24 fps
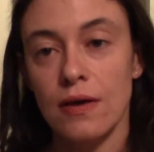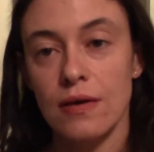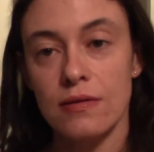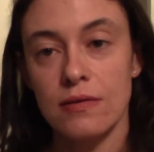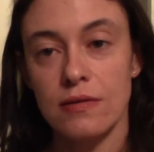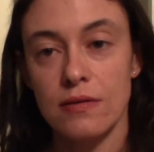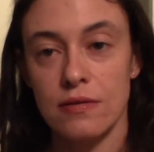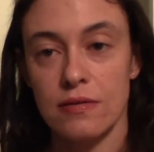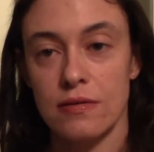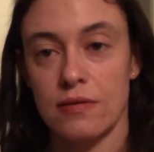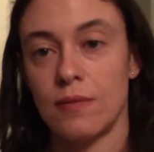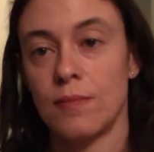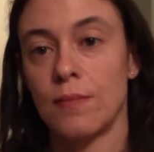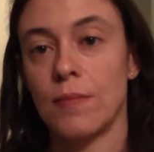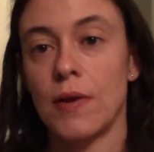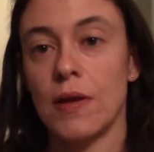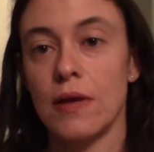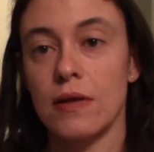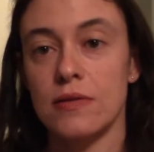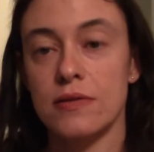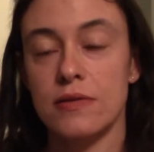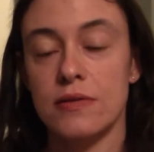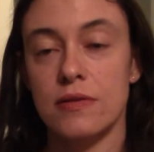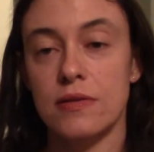Since it
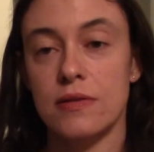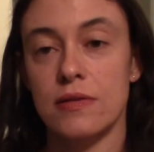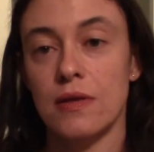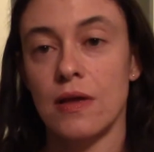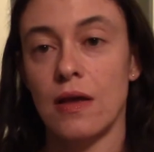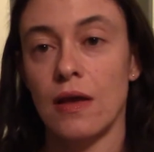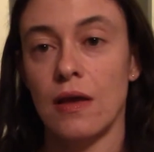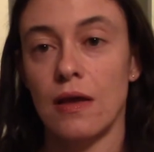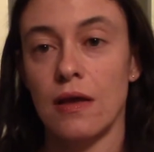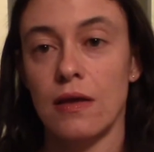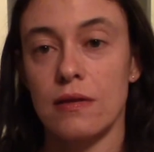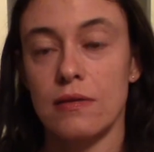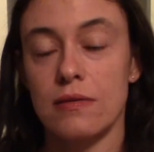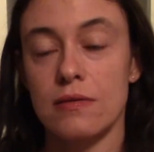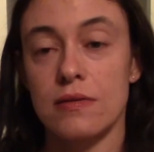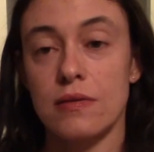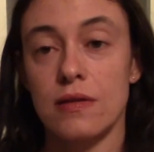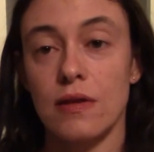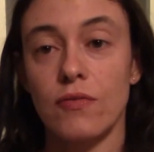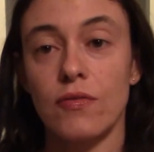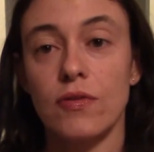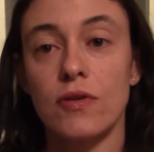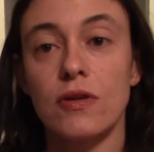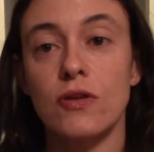melts at
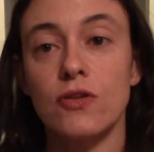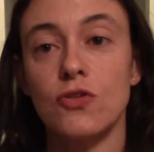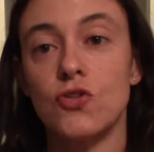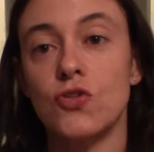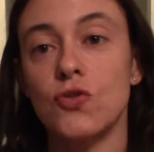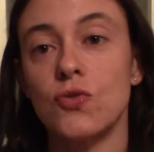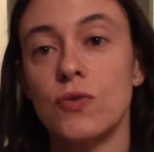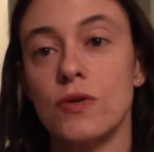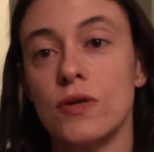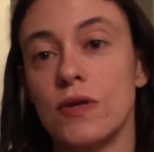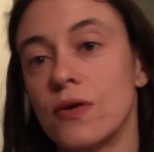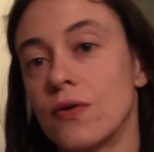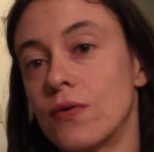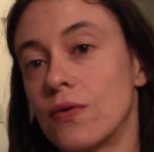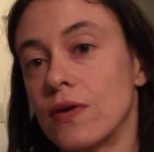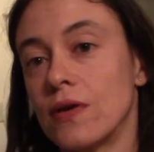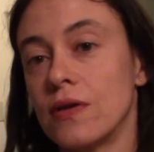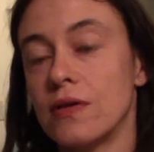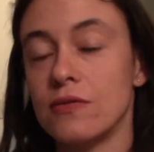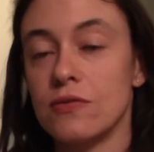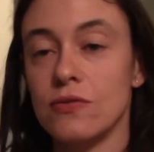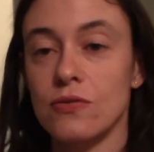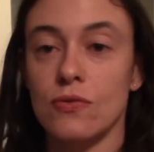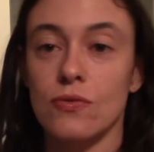72
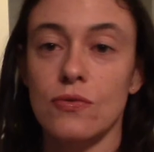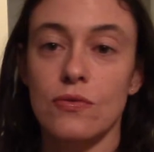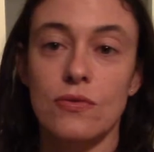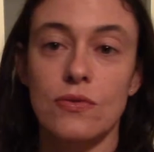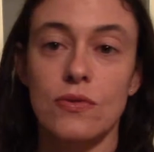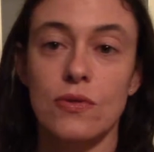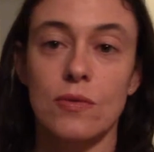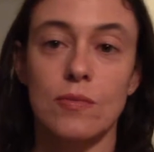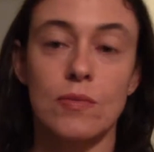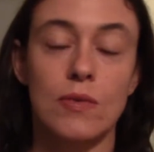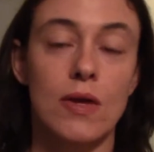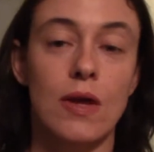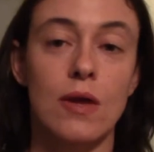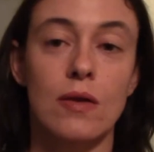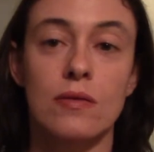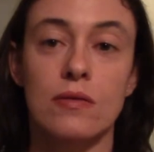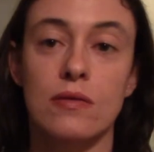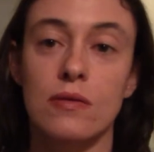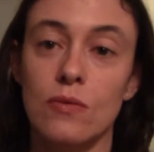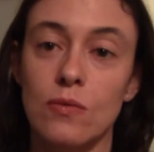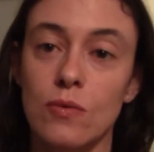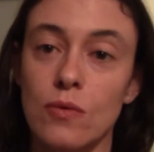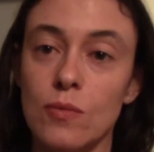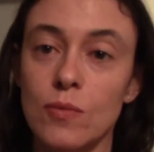degrees, so
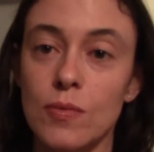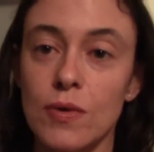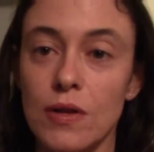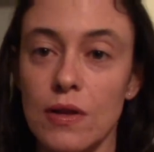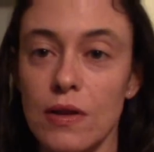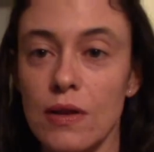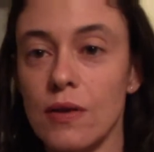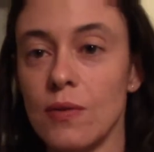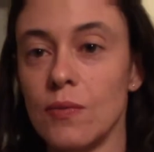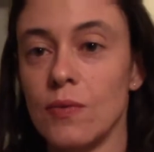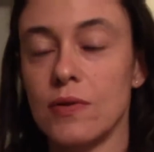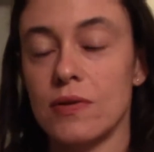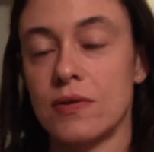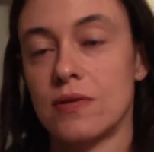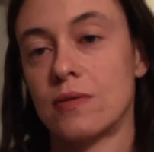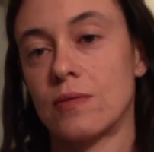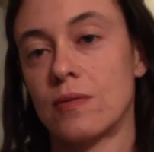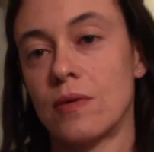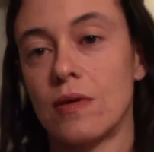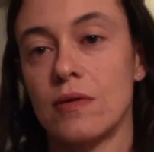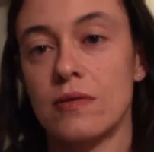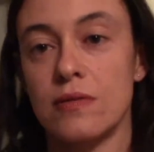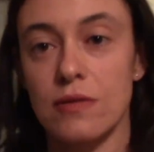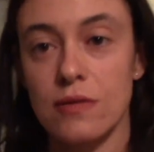sometimes it will be liquid,
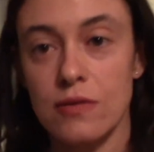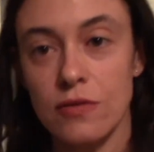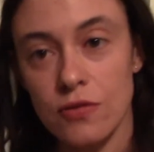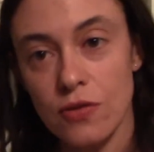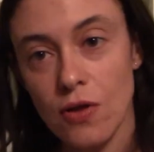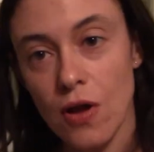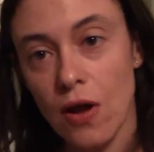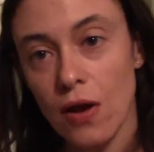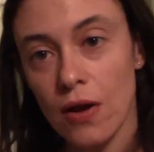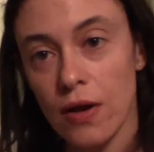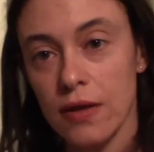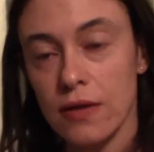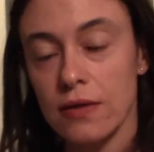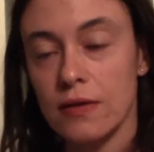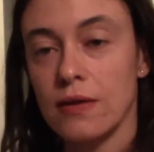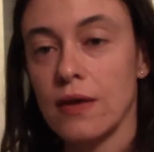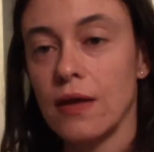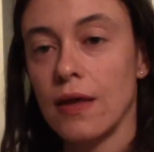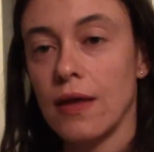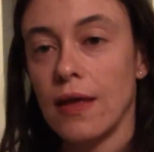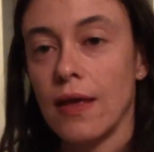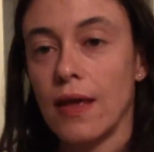sometimes it's solid,